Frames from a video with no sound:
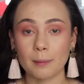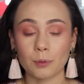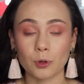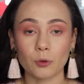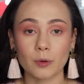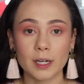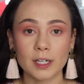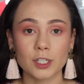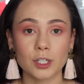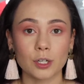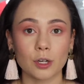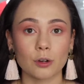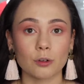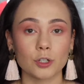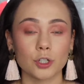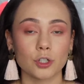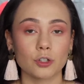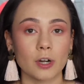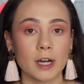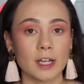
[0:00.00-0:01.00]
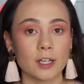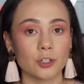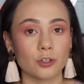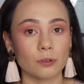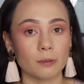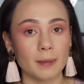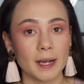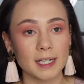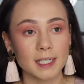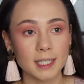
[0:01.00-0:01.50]
and I'm going to go straight into
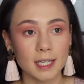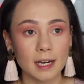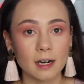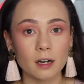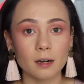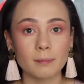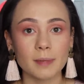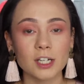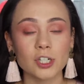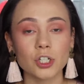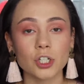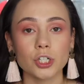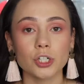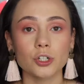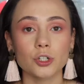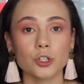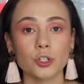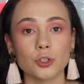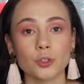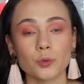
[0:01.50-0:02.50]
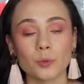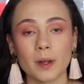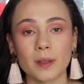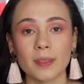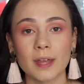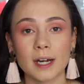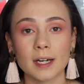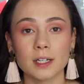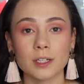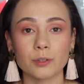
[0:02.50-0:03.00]
a mascara. Make sure you choose one
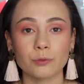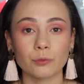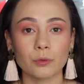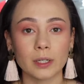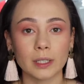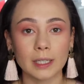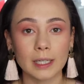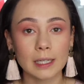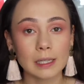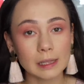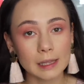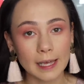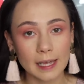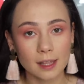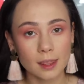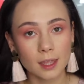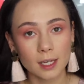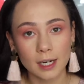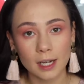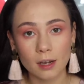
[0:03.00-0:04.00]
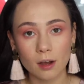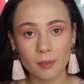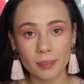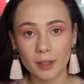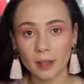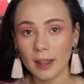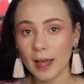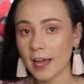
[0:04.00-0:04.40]
that is really lengthening on the